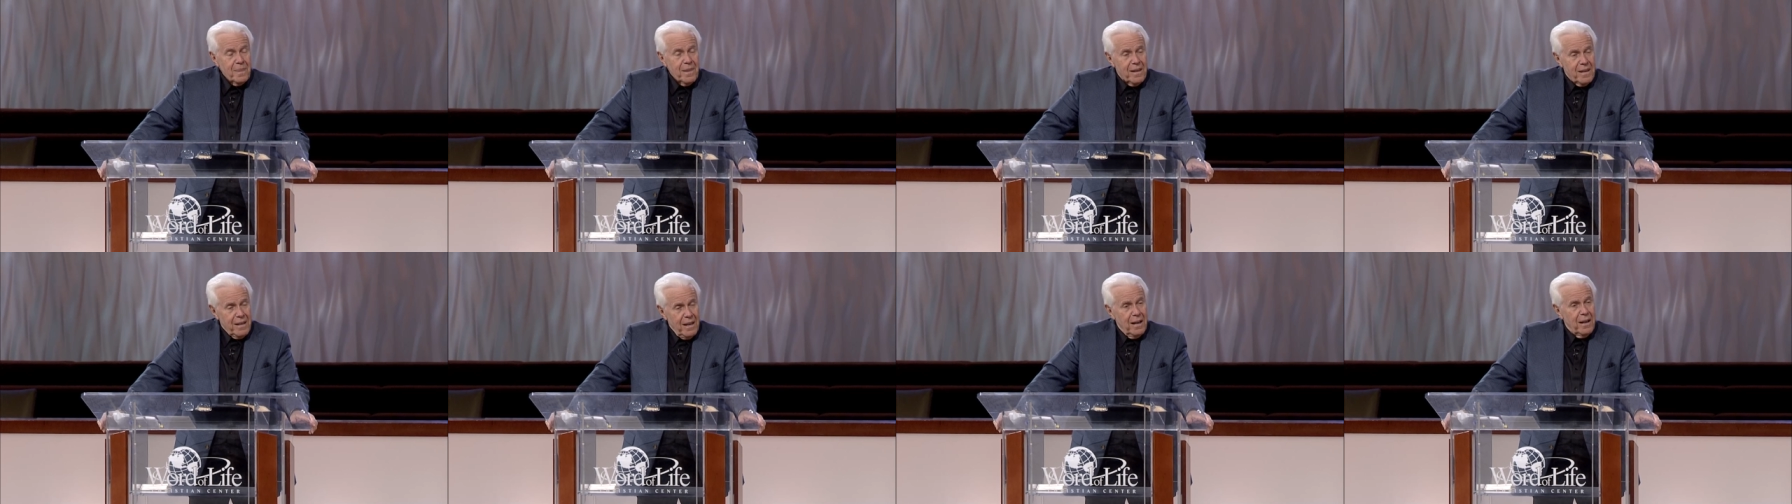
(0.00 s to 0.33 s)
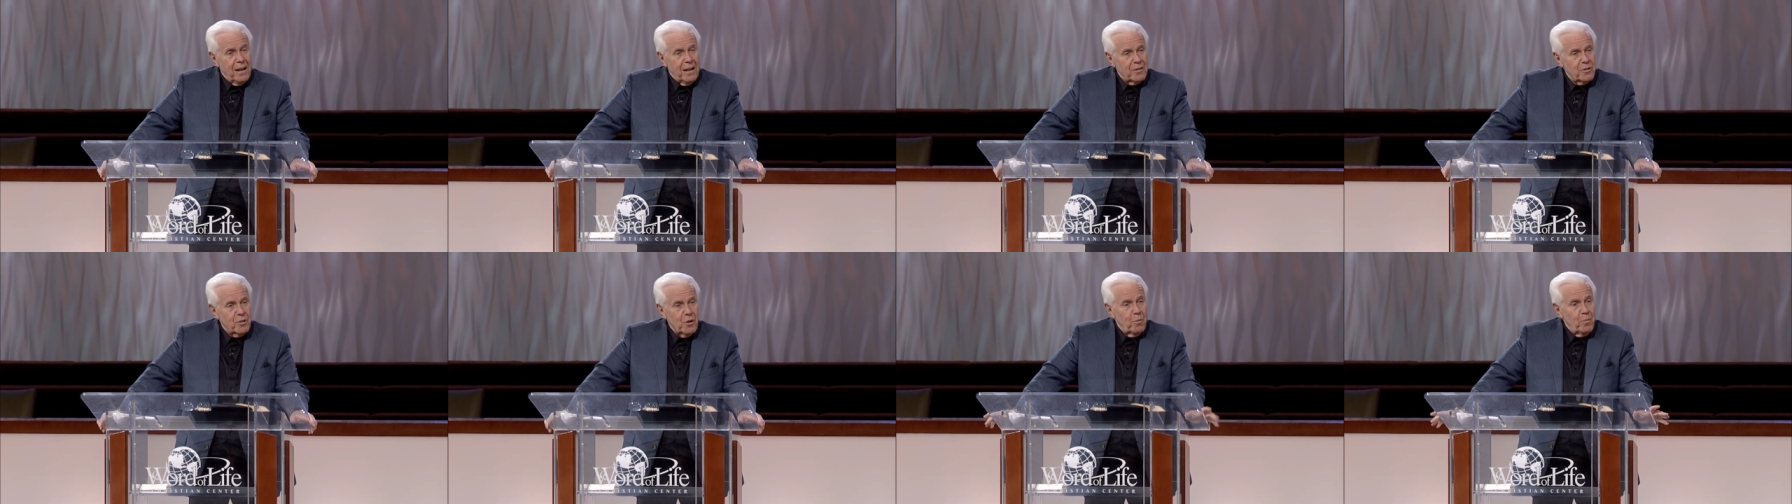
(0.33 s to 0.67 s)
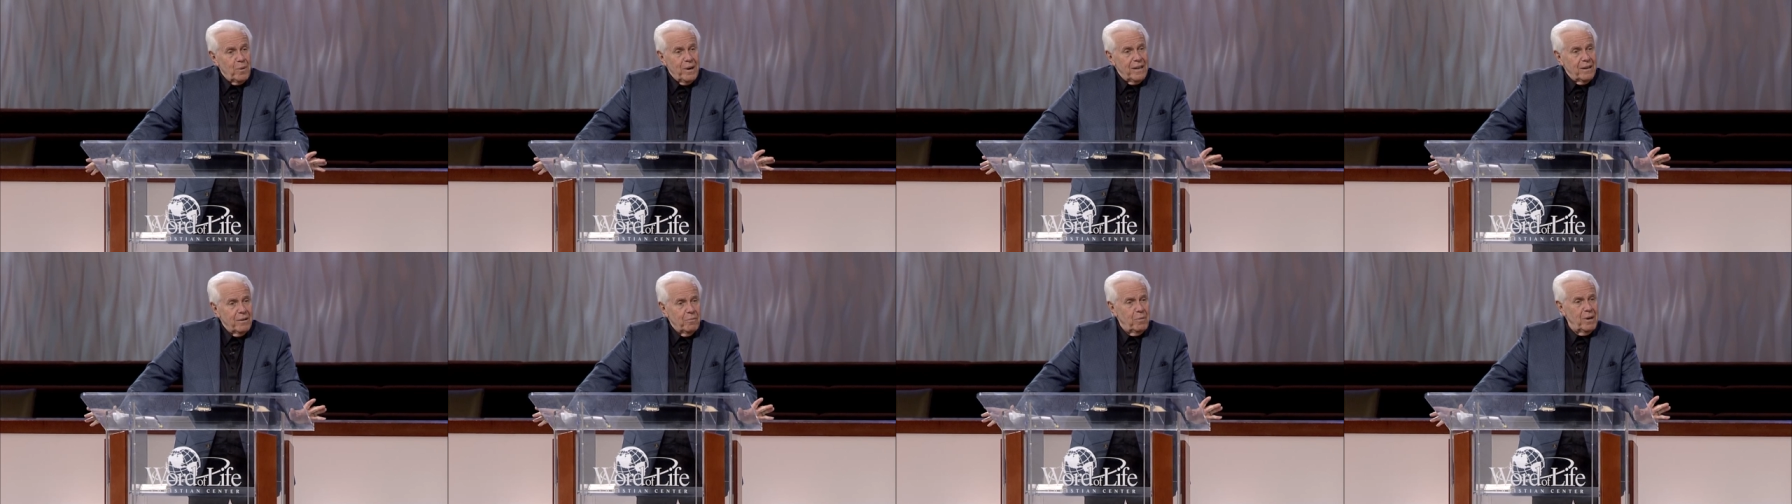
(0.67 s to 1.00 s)
Yeah, so
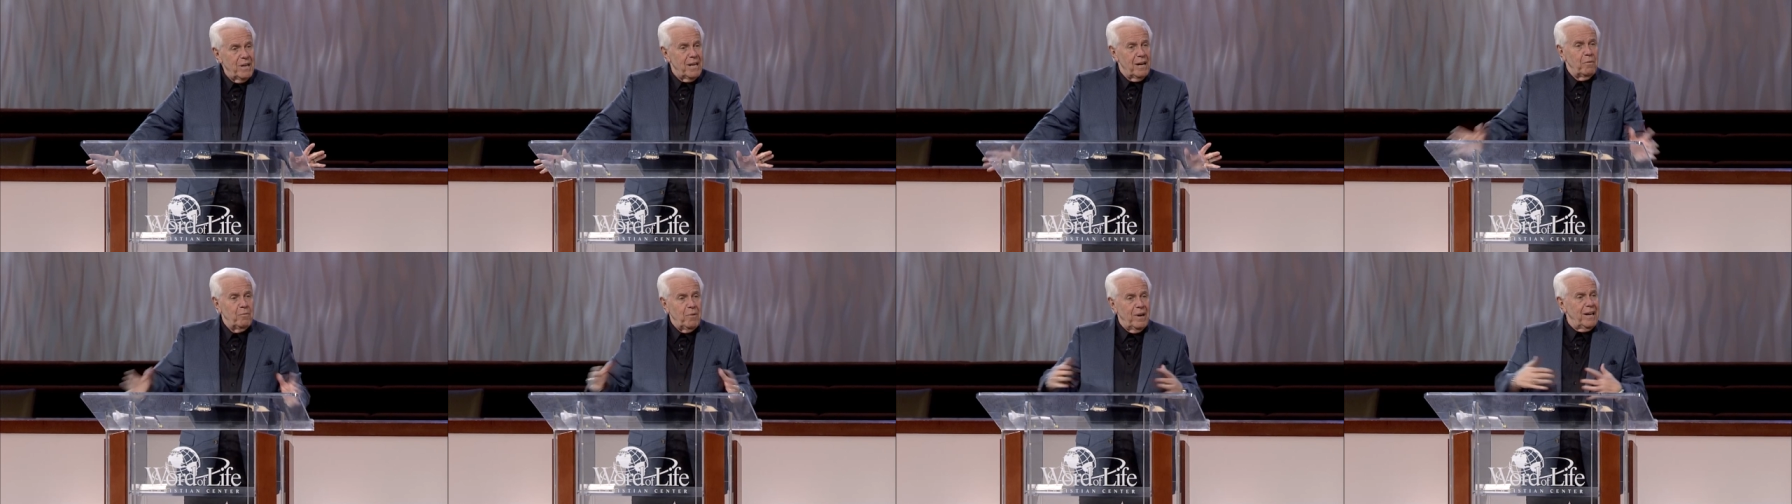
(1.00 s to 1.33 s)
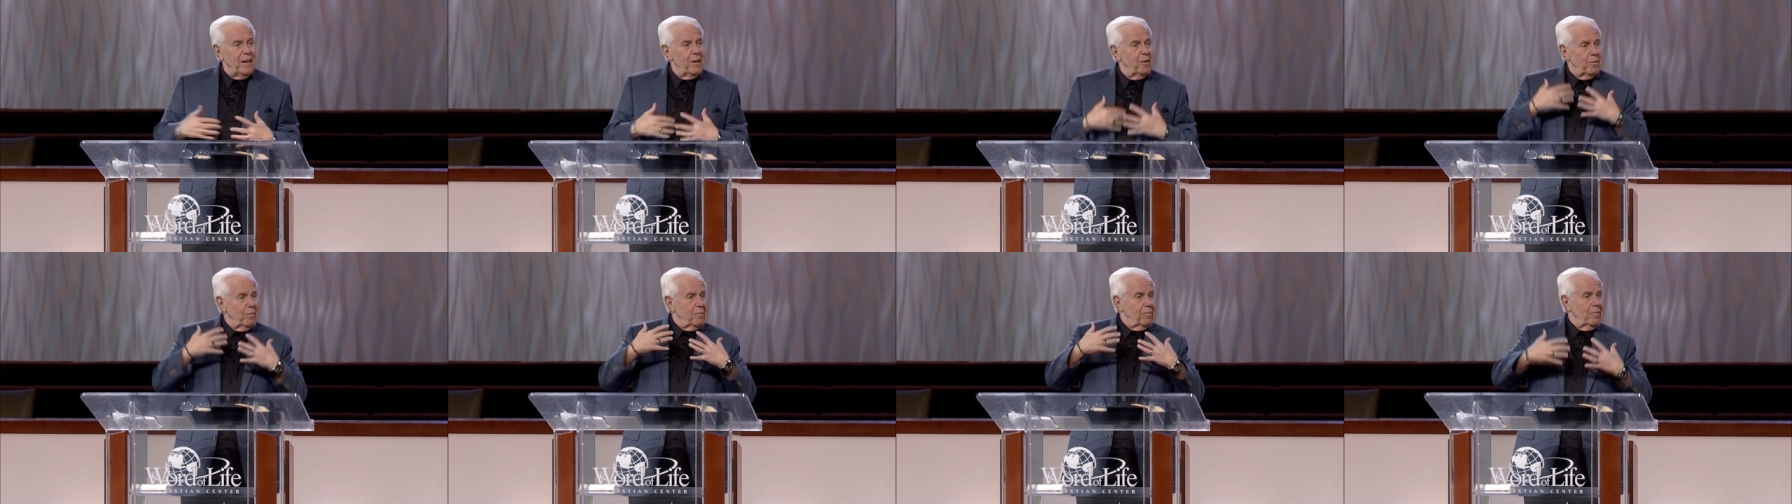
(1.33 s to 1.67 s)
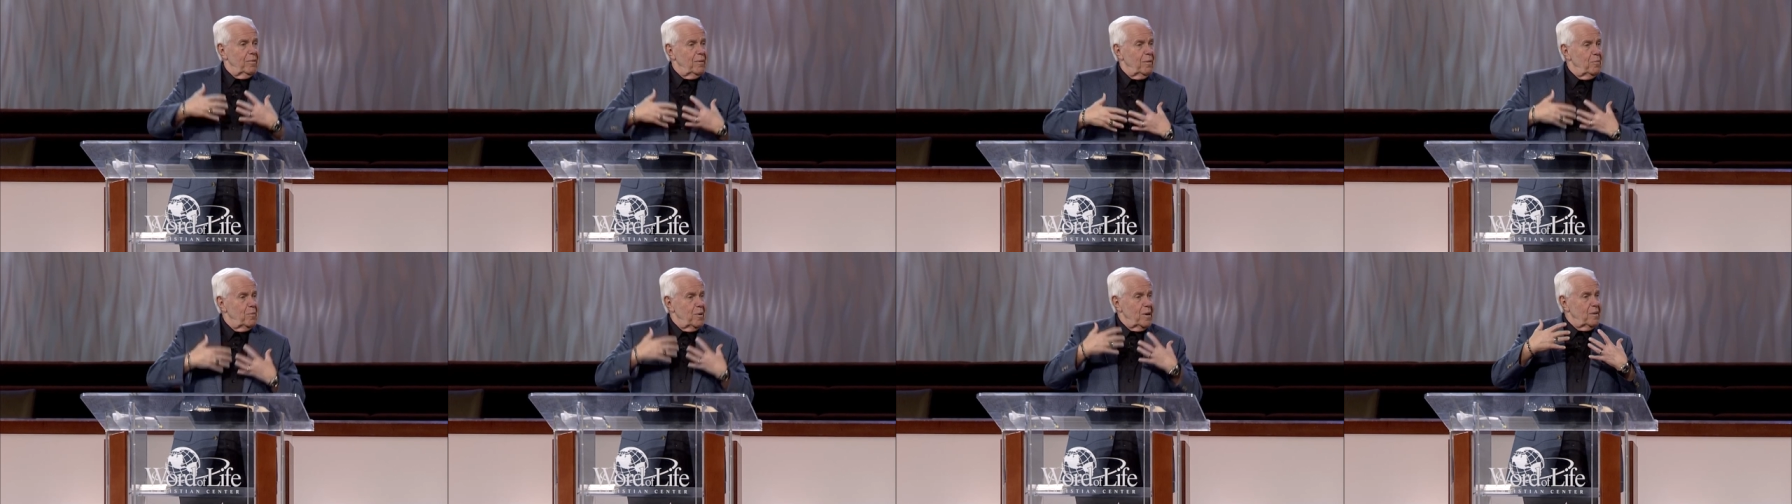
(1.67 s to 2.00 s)
we, we, we didn't,
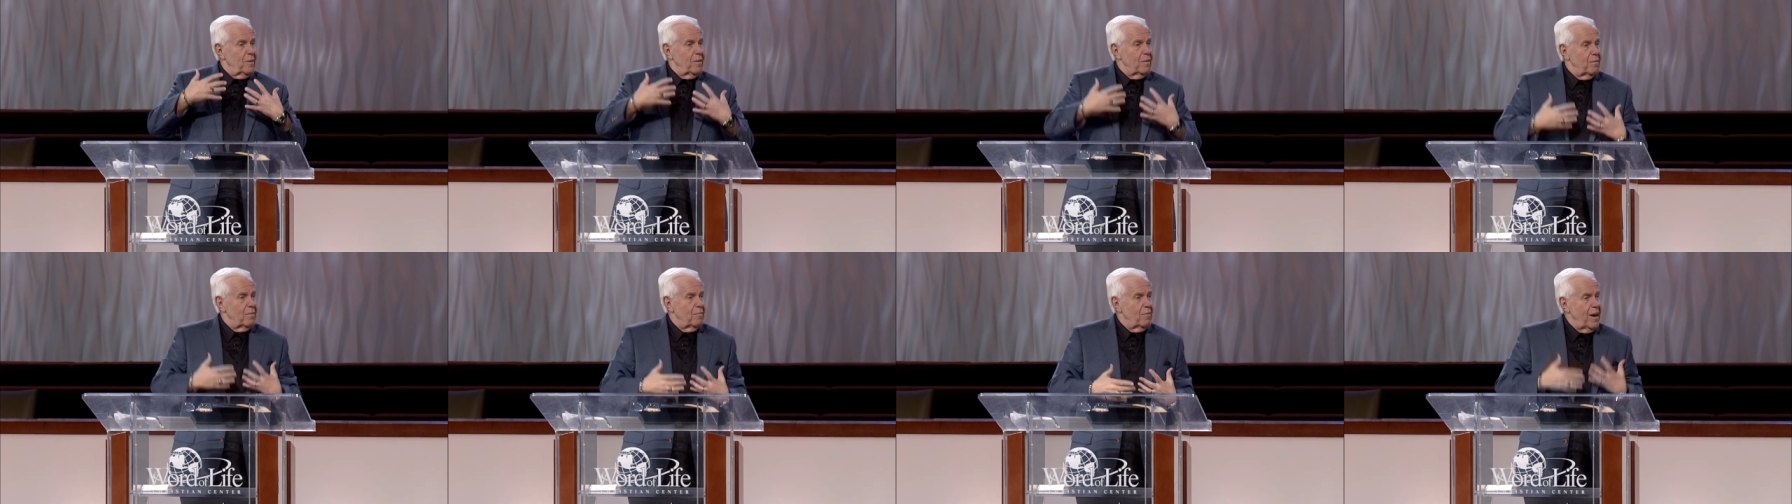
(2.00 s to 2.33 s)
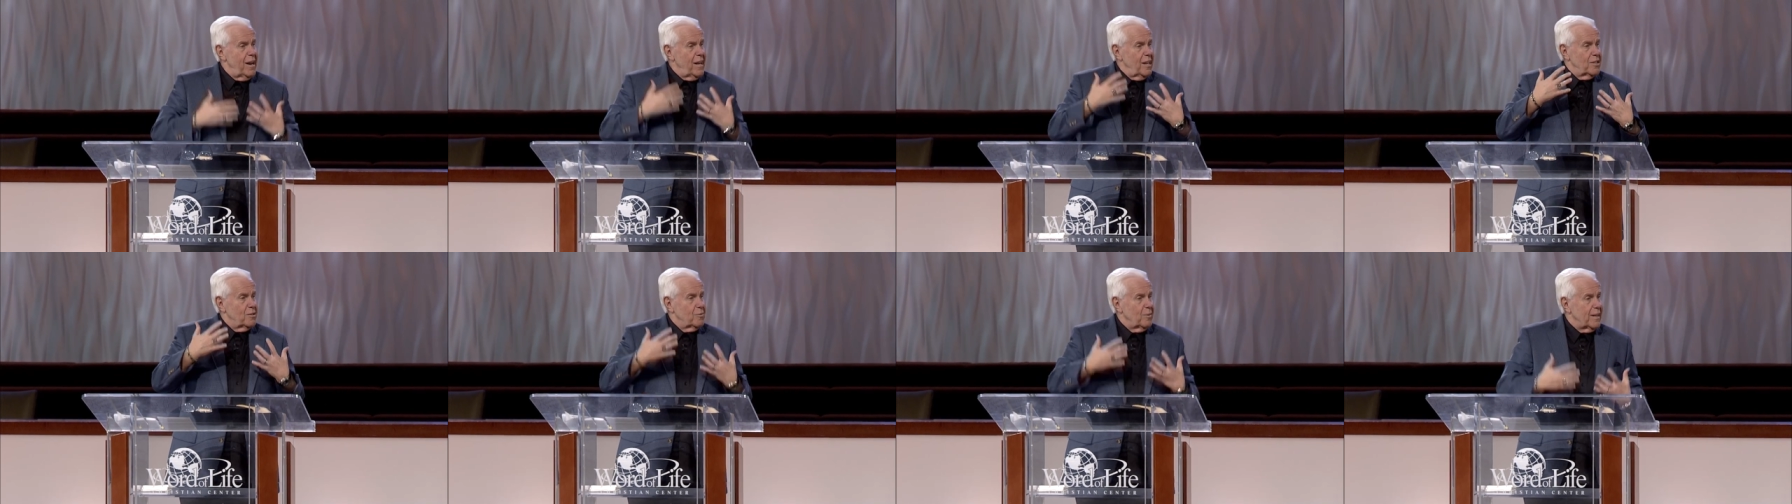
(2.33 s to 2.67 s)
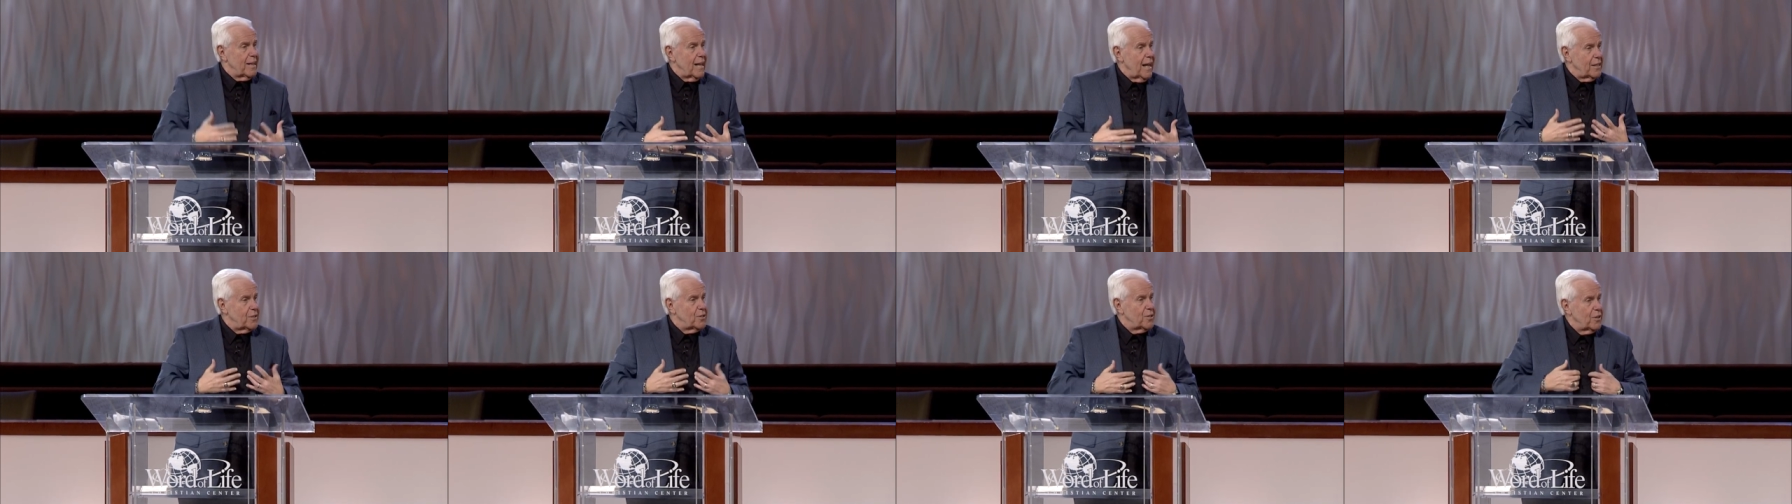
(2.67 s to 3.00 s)
we weren't raised with
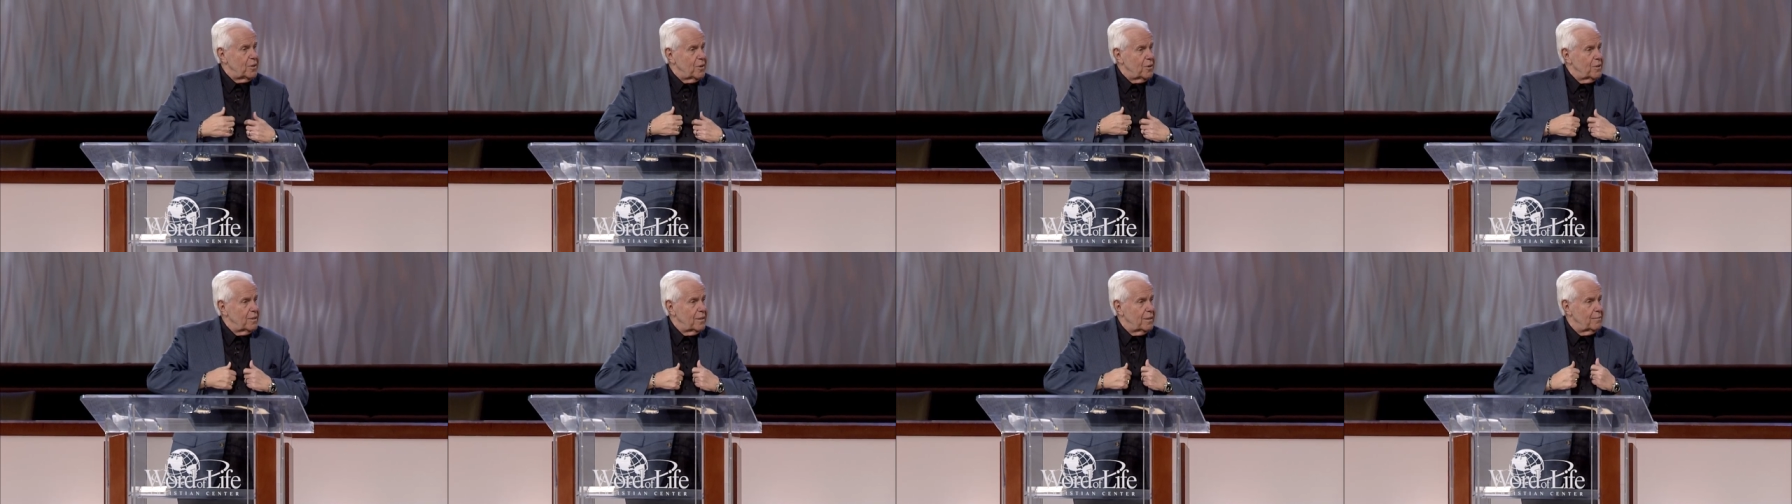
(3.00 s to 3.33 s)
that, you know.